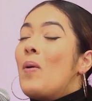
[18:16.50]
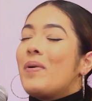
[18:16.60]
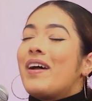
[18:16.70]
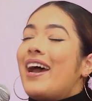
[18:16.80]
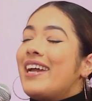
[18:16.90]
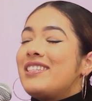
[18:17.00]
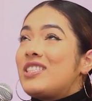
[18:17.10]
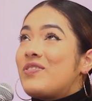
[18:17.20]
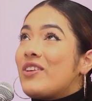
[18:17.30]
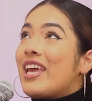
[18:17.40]
But I
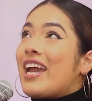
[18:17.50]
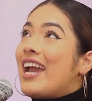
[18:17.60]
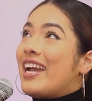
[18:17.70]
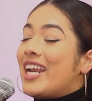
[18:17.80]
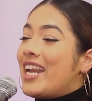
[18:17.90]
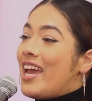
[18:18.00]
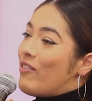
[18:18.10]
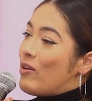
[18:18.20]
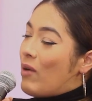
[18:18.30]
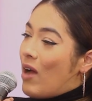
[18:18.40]
just feel like I could
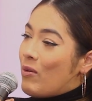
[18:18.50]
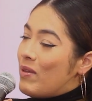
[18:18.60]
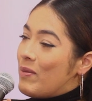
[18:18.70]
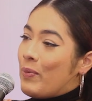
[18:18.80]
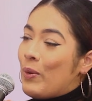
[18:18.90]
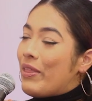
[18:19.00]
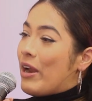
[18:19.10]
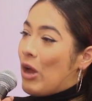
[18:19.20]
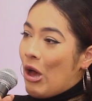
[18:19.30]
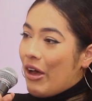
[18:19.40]
never probably pull
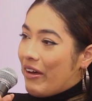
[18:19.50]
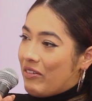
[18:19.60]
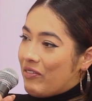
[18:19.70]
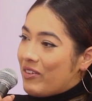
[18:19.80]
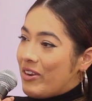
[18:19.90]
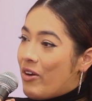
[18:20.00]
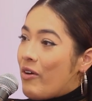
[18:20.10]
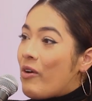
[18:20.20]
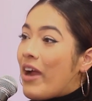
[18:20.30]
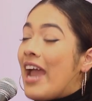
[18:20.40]
that off, you
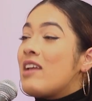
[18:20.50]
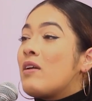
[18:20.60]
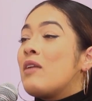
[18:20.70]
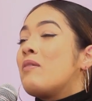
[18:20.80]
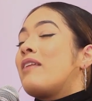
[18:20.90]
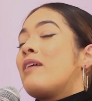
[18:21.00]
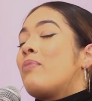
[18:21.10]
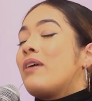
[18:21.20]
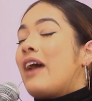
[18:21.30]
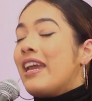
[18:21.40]
know, or I could
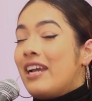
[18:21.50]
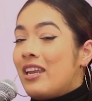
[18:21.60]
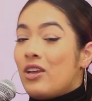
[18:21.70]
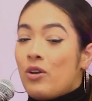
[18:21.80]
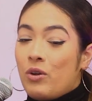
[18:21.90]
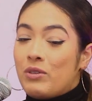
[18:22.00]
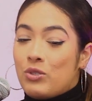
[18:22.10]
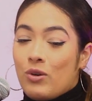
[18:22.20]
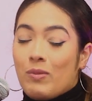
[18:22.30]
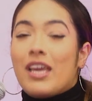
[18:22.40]
like pr- I couldn't go to a
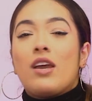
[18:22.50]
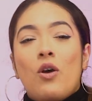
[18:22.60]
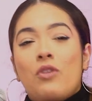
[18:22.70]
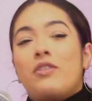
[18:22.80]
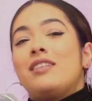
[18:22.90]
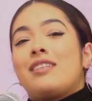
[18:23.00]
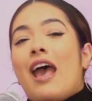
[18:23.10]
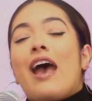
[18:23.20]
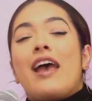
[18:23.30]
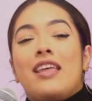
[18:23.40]
store and be like, "Oh, this
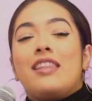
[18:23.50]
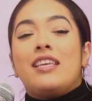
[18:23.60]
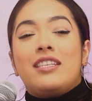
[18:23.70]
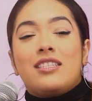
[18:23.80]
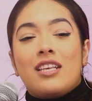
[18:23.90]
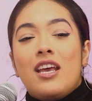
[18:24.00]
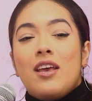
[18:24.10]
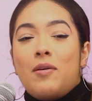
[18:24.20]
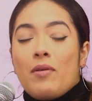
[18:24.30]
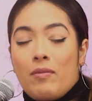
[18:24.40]
hat and these
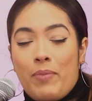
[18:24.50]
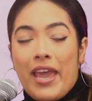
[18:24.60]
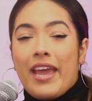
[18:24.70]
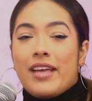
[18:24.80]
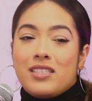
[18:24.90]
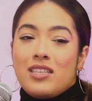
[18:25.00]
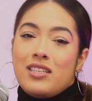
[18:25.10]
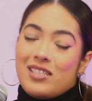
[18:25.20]
pants and